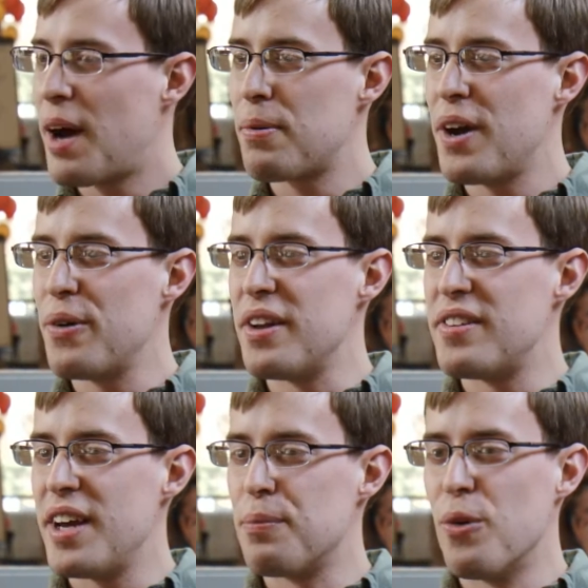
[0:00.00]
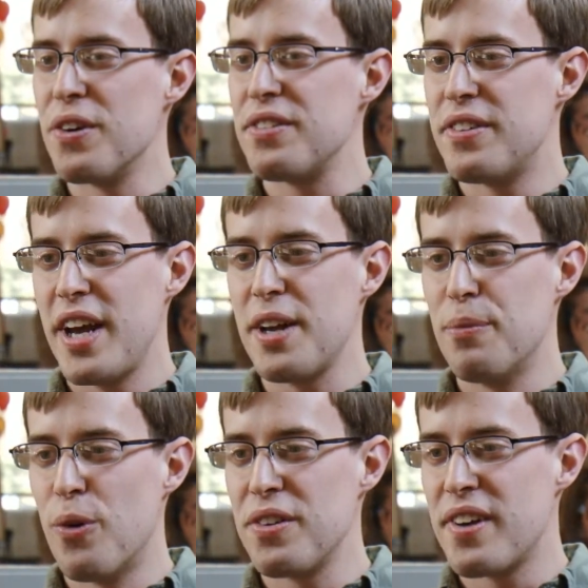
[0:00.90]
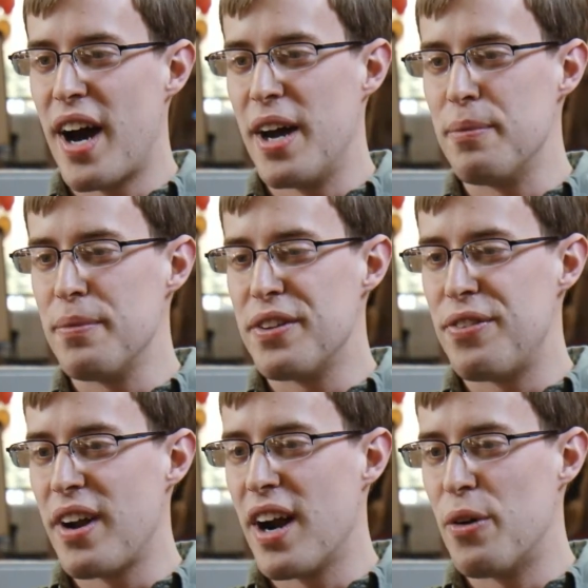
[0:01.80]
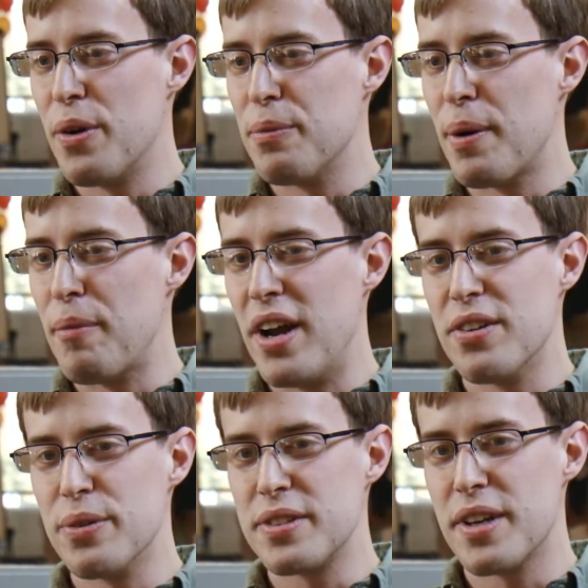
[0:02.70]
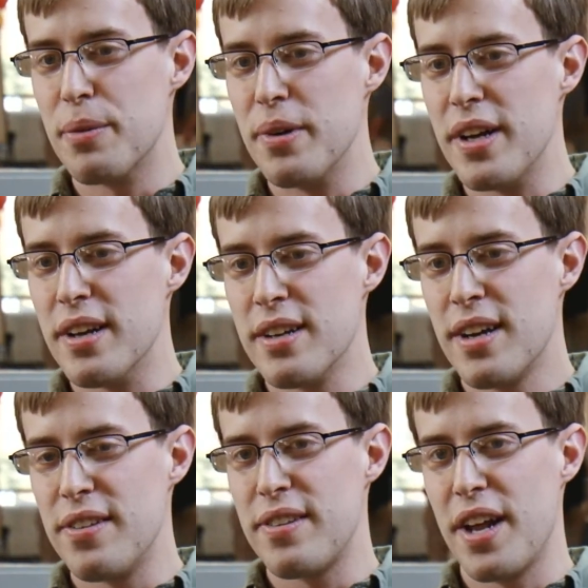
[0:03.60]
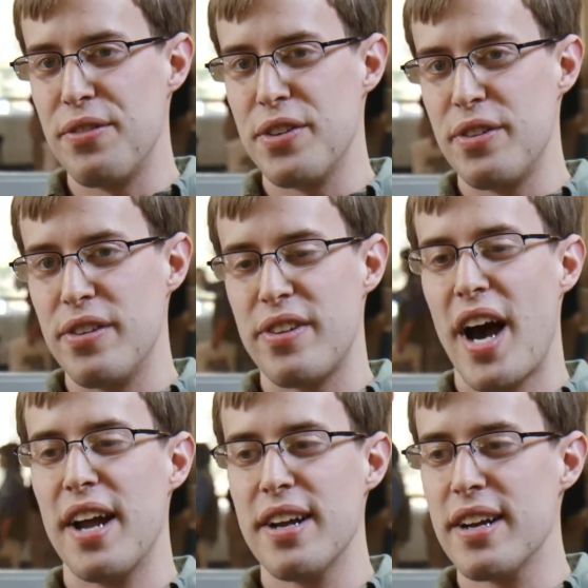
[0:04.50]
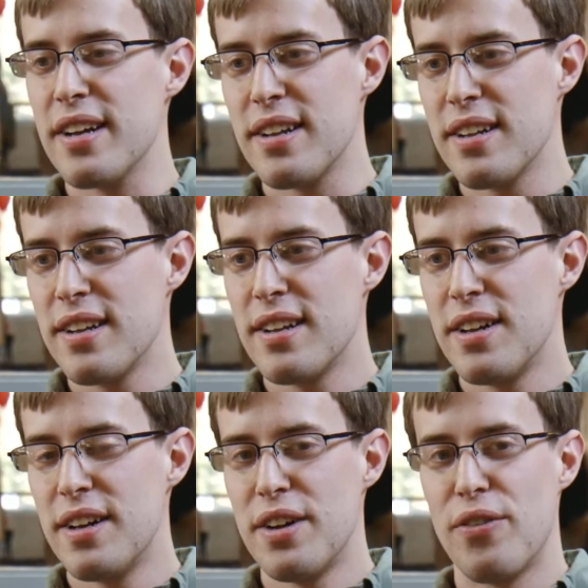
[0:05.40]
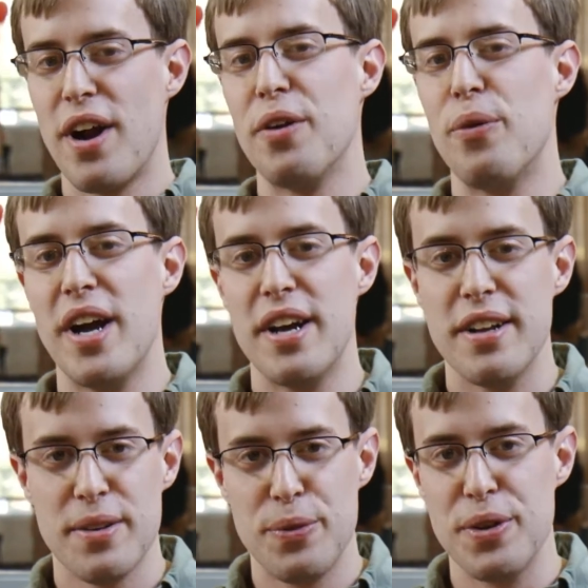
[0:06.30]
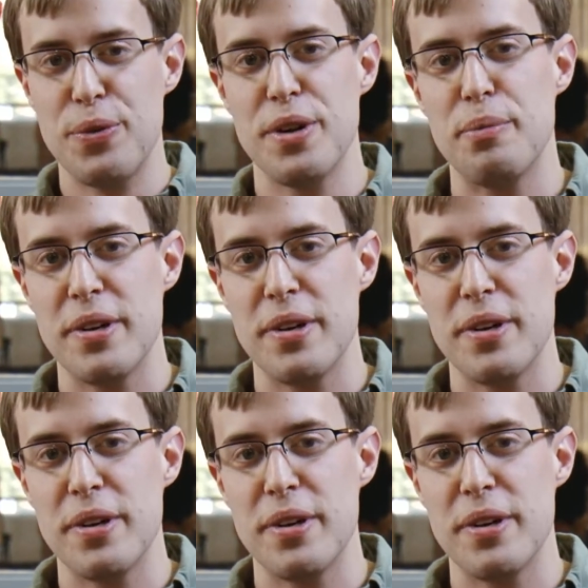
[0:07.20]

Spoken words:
I probably would have taken more time to figure out what my major was gonna be instead of just deciding right away what it would have